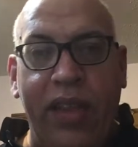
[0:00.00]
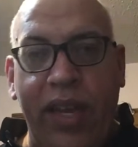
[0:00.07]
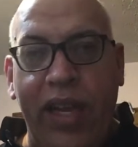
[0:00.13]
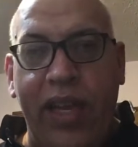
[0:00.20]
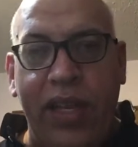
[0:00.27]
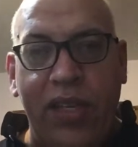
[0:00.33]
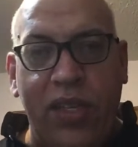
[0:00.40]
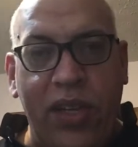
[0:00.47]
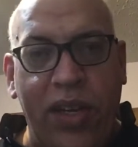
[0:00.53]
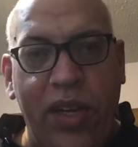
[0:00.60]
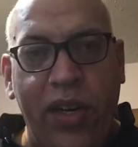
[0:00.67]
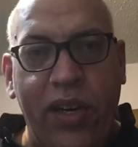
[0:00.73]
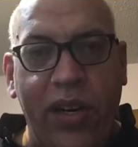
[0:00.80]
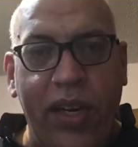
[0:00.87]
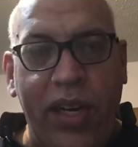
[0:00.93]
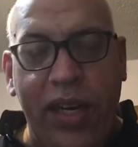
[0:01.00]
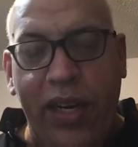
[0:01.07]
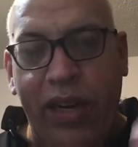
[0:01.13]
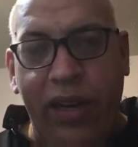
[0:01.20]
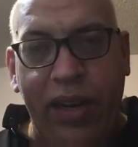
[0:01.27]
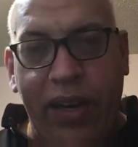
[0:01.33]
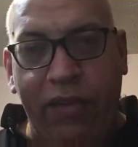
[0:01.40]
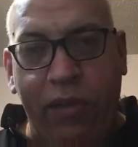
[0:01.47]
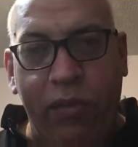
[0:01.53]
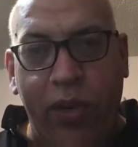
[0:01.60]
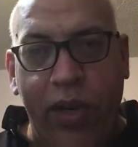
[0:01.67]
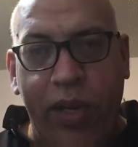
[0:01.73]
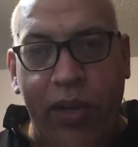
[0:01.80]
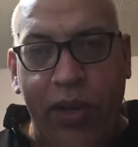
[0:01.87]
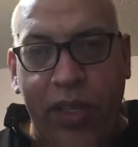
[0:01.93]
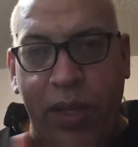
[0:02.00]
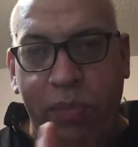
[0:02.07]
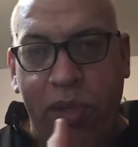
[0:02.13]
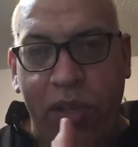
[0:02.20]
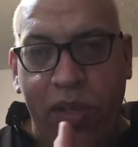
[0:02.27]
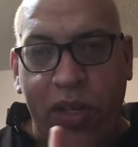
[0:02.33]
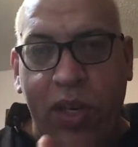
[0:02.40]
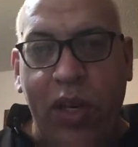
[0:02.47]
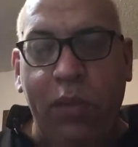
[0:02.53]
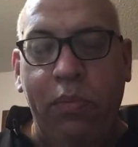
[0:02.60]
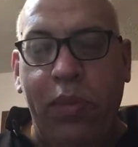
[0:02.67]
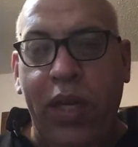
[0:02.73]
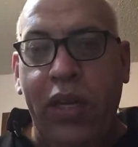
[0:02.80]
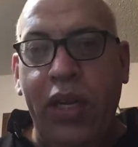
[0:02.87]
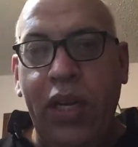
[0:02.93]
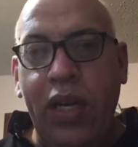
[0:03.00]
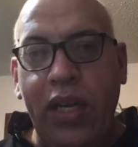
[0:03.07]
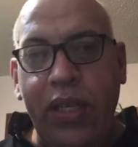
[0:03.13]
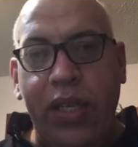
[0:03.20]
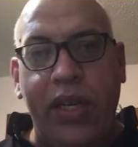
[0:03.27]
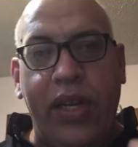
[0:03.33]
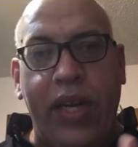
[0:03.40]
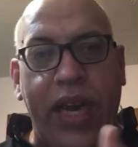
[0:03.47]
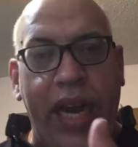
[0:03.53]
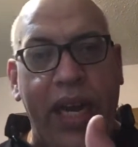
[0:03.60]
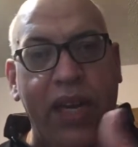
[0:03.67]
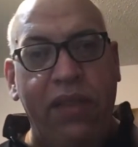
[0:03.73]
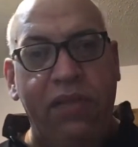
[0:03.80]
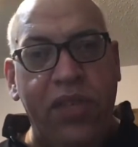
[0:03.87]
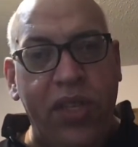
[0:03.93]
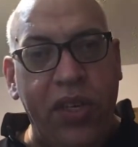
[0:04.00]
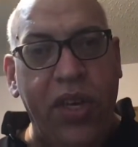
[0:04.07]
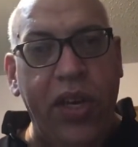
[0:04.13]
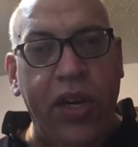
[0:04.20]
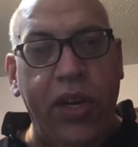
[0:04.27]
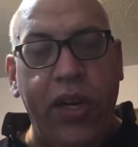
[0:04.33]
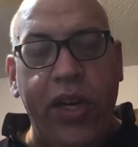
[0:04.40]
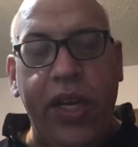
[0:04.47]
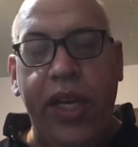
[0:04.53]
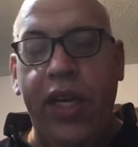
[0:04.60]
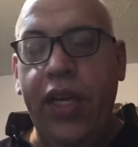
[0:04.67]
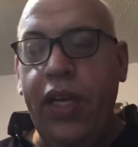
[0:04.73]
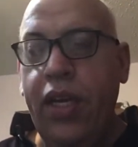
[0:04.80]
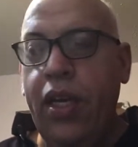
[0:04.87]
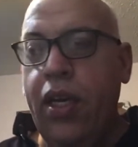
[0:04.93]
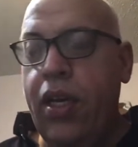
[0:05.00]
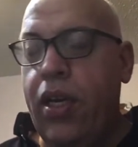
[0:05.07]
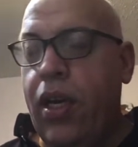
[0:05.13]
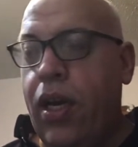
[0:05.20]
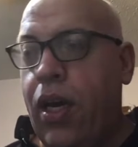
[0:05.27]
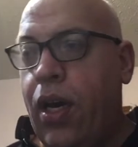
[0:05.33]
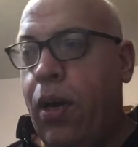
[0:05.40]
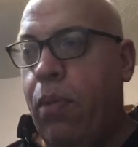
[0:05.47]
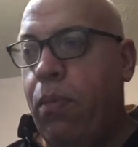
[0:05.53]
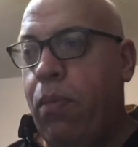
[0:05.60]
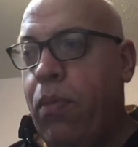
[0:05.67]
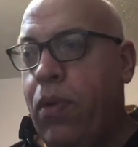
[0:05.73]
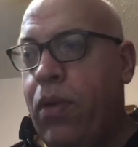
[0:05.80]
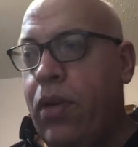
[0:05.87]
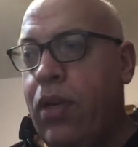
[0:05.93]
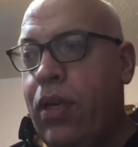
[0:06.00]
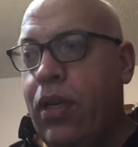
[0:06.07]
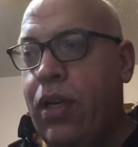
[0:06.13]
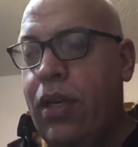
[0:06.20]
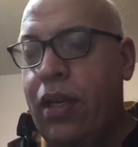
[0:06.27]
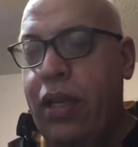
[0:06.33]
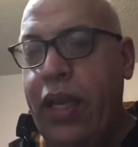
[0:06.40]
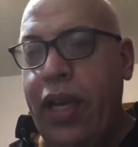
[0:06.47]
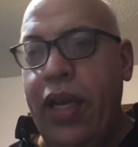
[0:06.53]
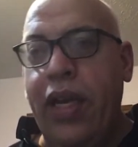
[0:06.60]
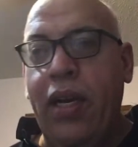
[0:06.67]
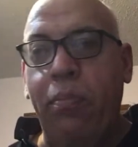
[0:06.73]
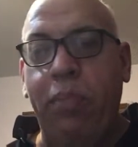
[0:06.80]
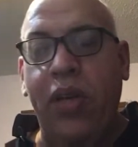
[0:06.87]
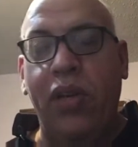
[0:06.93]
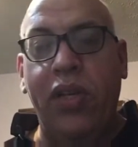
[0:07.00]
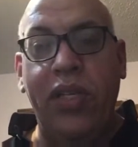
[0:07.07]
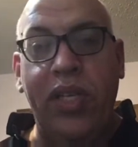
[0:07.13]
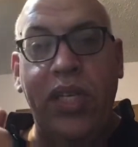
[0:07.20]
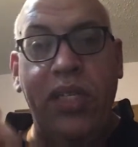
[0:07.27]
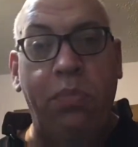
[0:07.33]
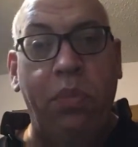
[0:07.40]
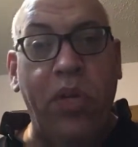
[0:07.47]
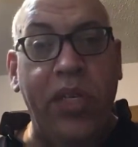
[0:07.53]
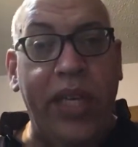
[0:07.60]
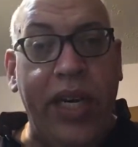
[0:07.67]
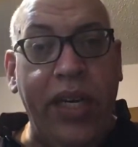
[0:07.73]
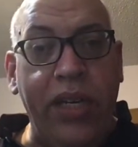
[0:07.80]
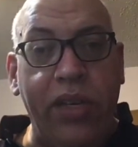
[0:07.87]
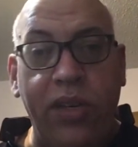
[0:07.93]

think, insecurity. I haven't really looked up the term, but the lack of security, um, the inability to protect